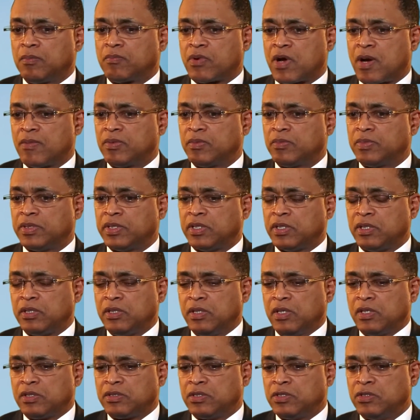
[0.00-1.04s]
probably
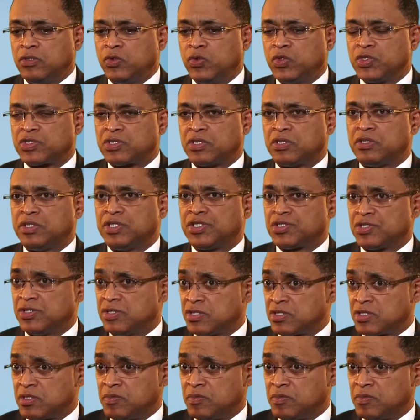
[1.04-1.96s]
the newest additions